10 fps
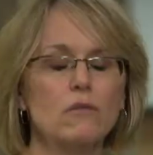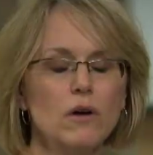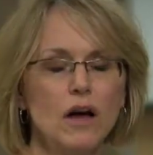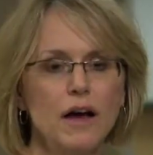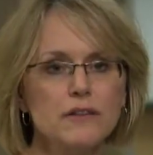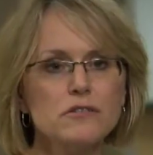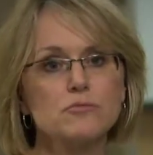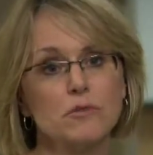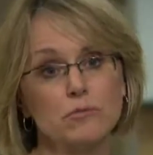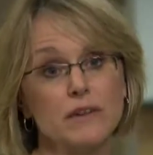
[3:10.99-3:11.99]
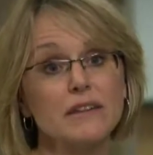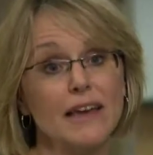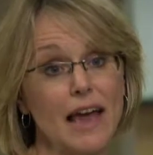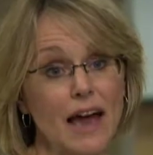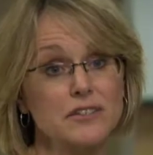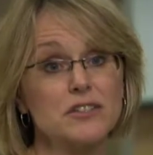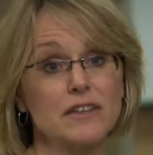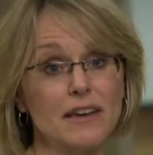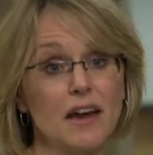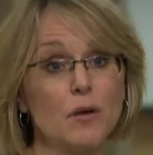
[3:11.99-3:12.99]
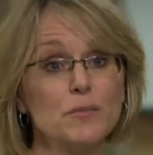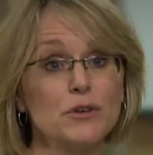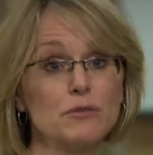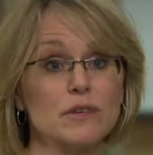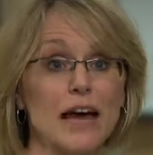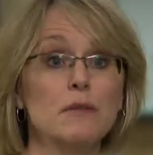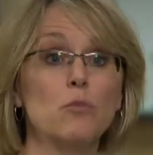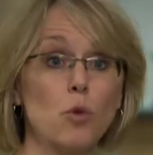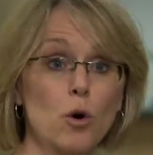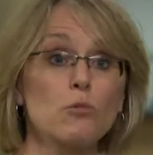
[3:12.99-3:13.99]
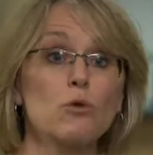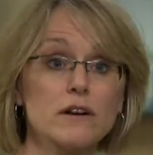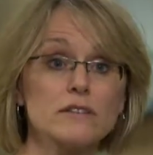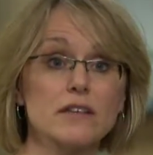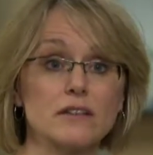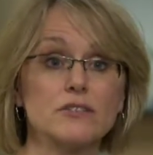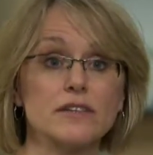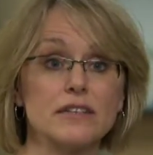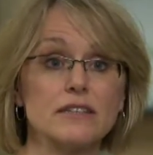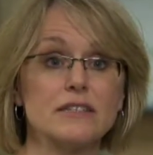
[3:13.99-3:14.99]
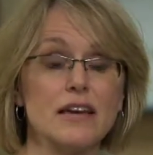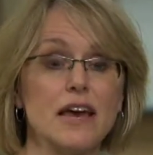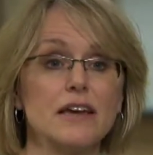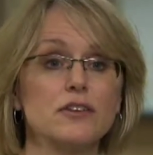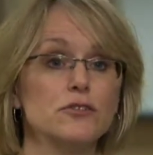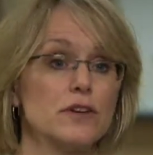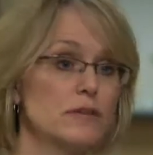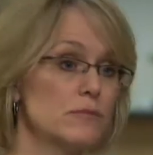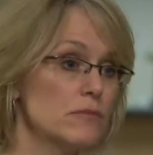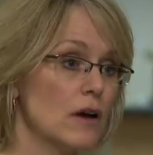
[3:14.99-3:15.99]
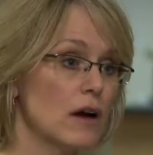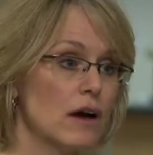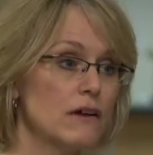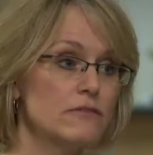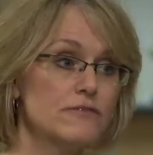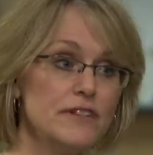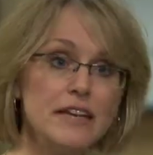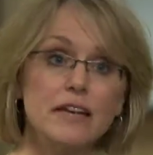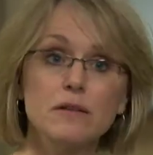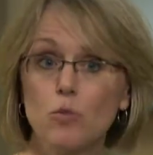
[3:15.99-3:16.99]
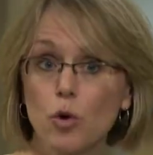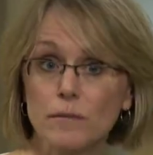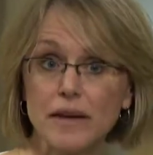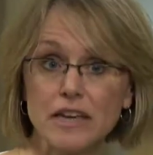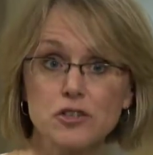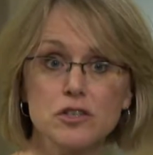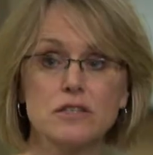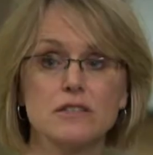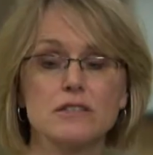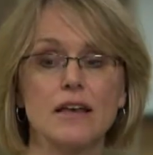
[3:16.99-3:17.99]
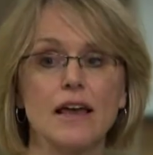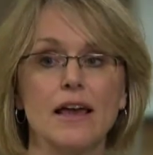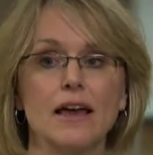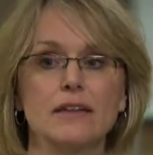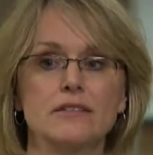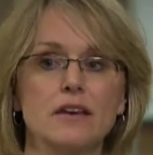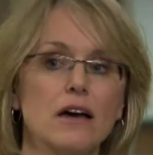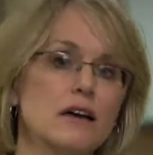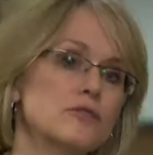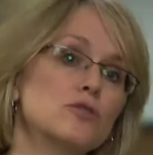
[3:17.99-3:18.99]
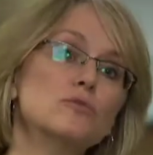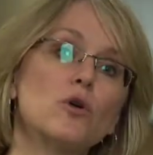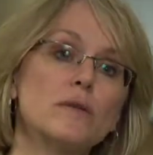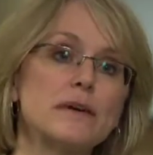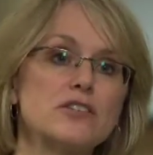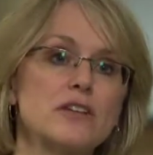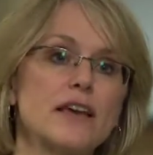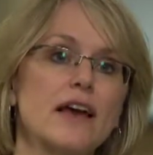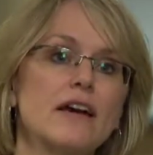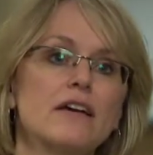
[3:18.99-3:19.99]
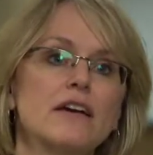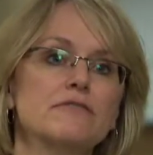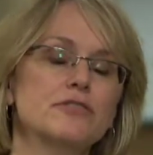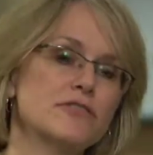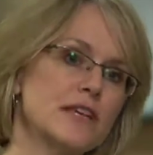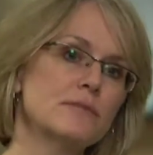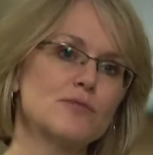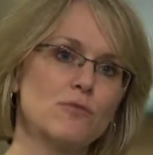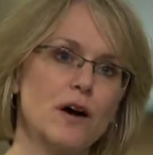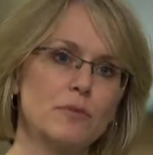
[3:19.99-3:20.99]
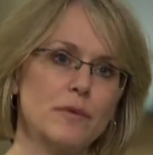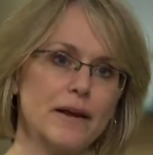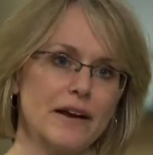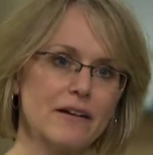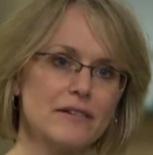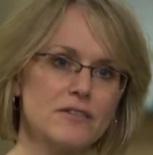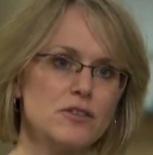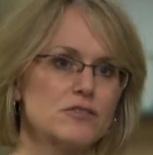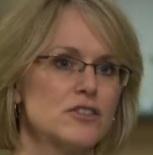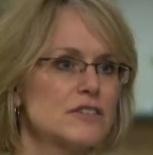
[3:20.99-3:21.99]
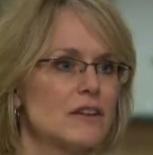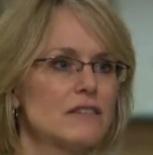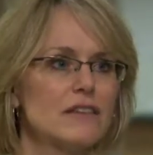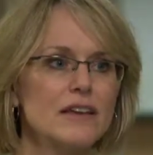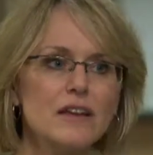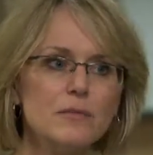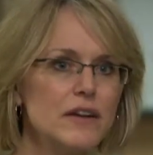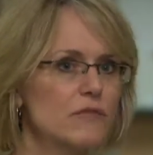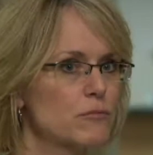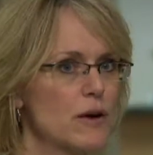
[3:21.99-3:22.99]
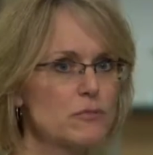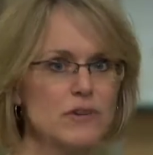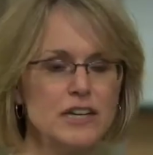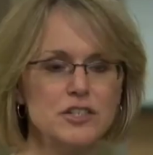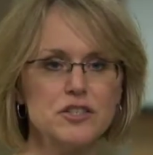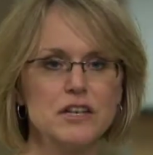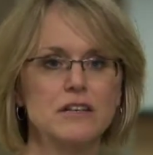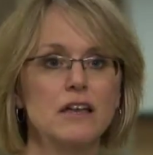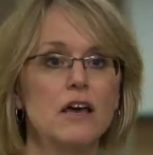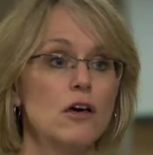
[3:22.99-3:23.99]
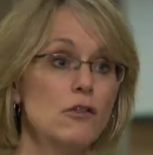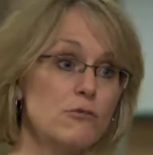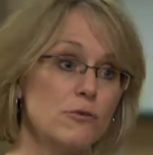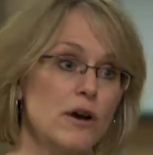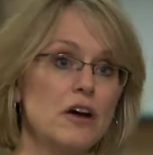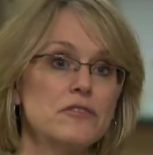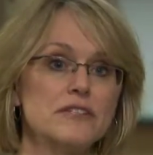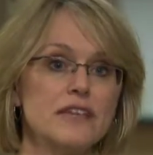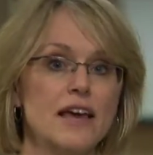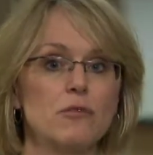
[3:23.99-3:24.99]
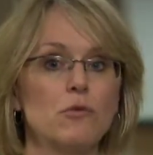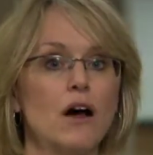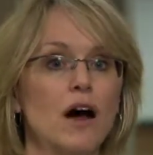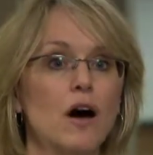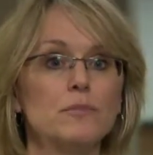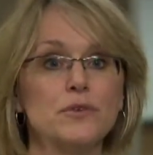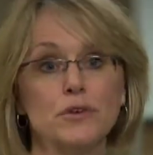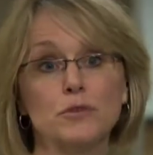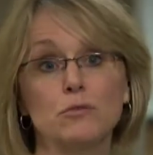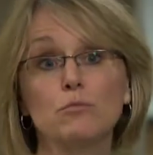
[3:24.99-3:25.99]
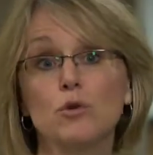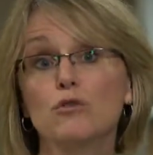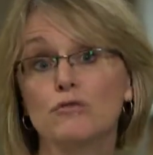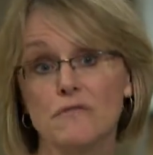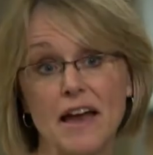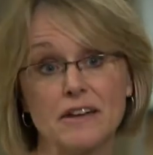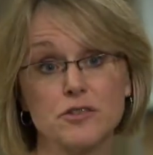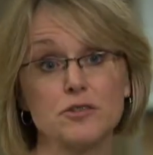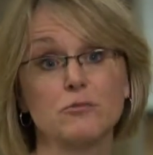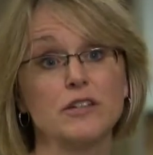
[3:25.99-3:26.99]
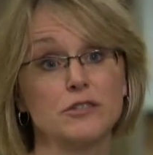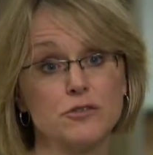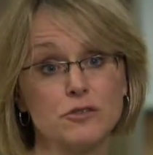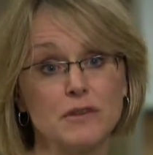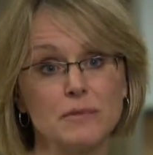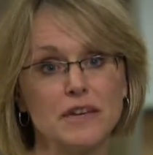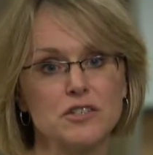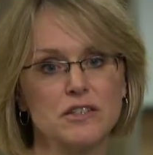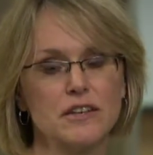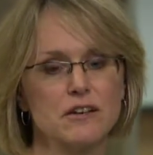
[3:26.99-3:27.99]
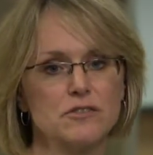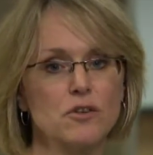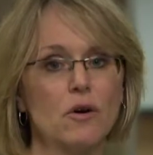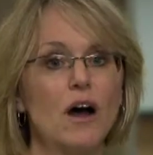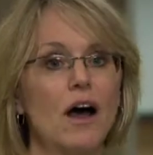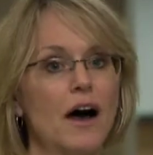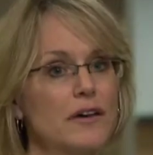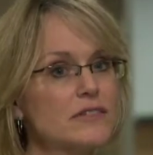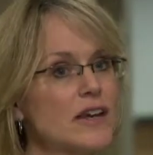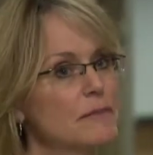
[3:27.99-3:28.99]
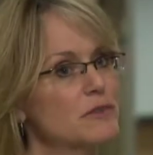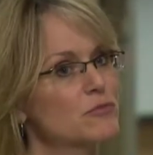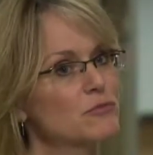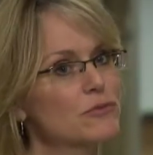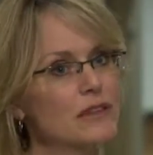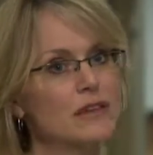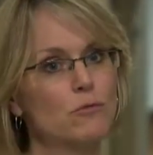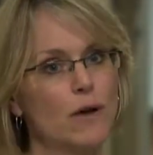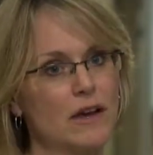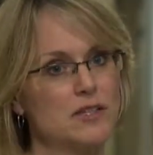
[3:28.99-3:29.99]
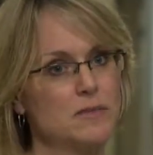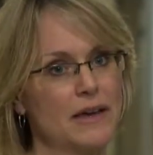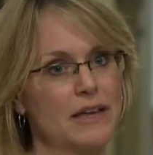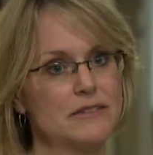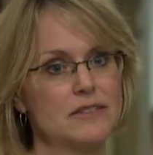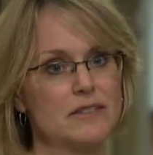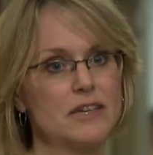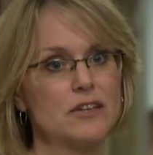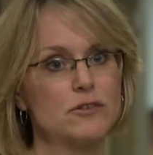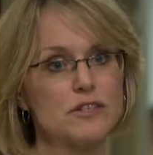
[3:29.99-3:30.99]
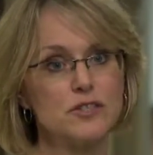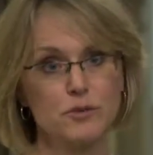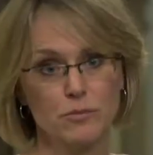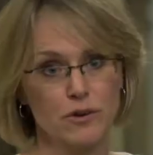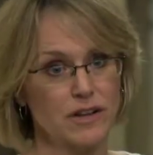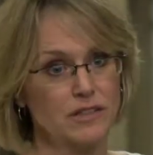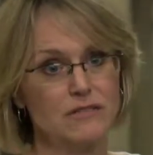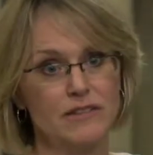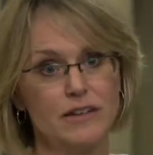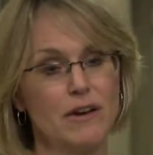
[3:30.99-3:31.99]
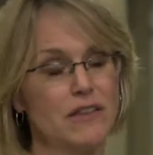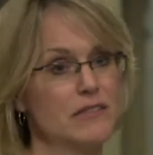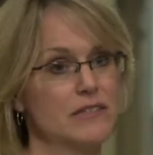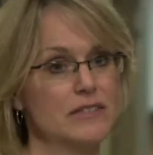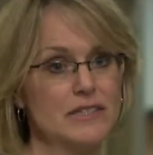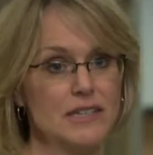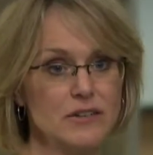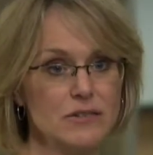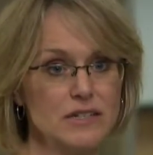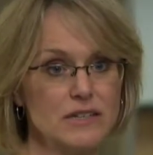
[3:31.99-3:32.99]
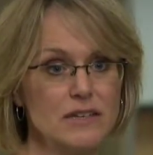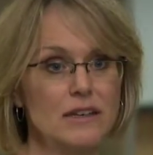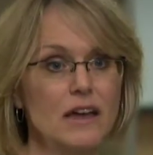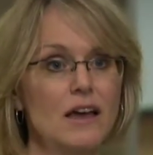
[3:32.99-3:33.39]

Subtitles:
Well, huddles will really actually help you get more work done during the day. You can fit in more patients and do more patient care if your team is well prepared. So just a little bit of preparation throughout the day will help you move faster when you're doing patient care. So huddle time is really well spent to increase your productivity rather than decrease it.